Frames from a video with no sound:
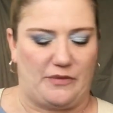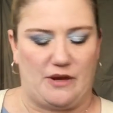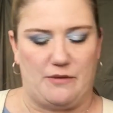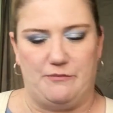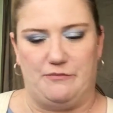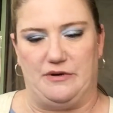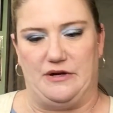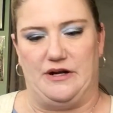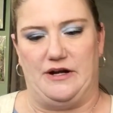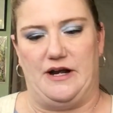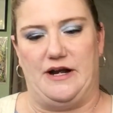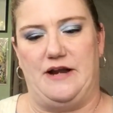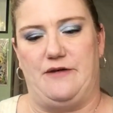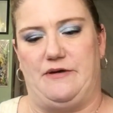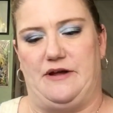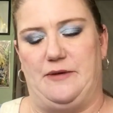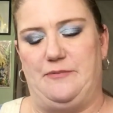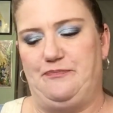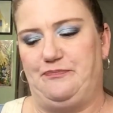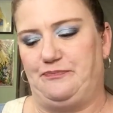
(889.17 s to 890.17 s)
But
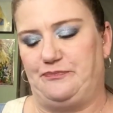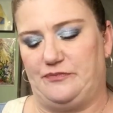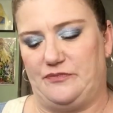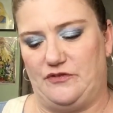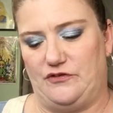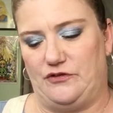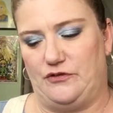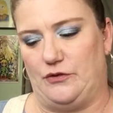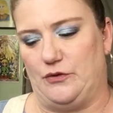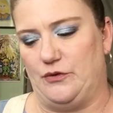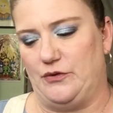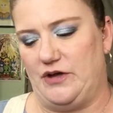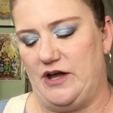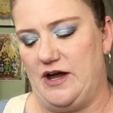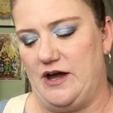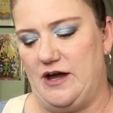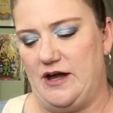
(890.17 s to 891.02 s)
anyway, so yeah,